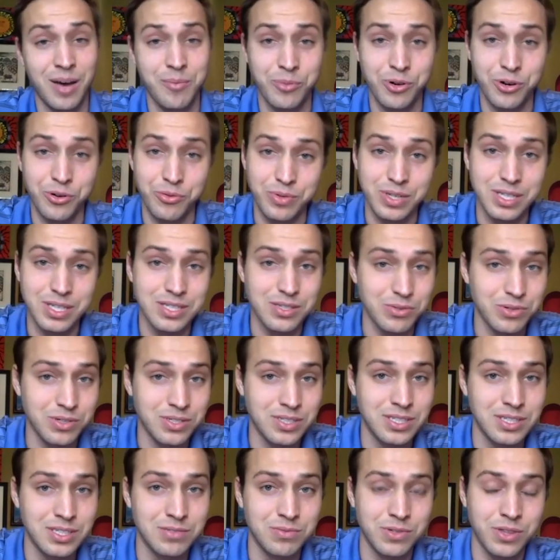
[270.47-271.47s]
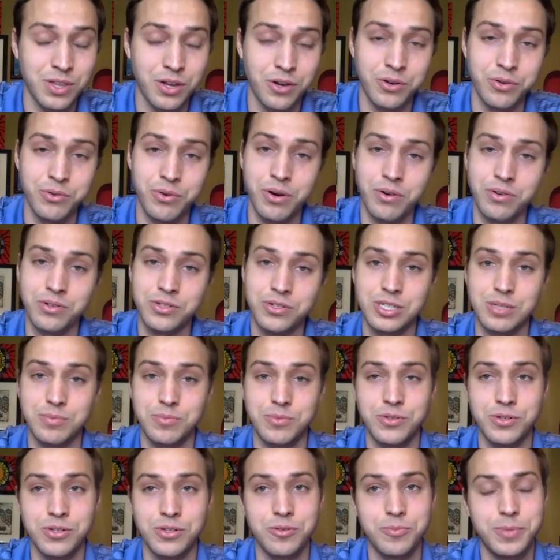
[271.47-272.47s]
more resources with our new ownership
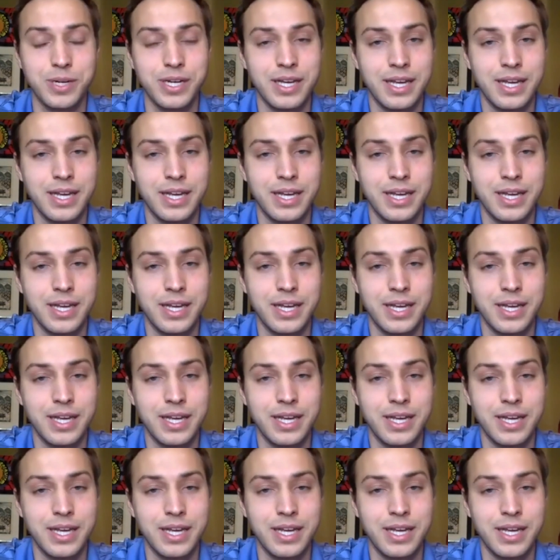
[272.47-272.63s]
group.